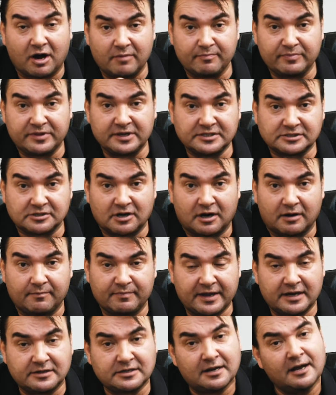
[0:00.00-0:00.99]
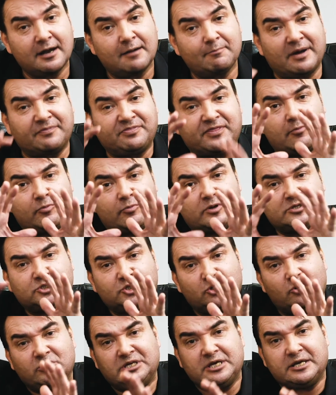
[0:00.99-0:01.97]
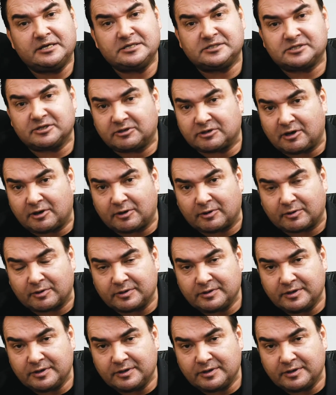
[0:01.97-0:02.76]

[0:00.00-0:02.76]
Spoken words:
I'm this, I'm that. But that was you years ago.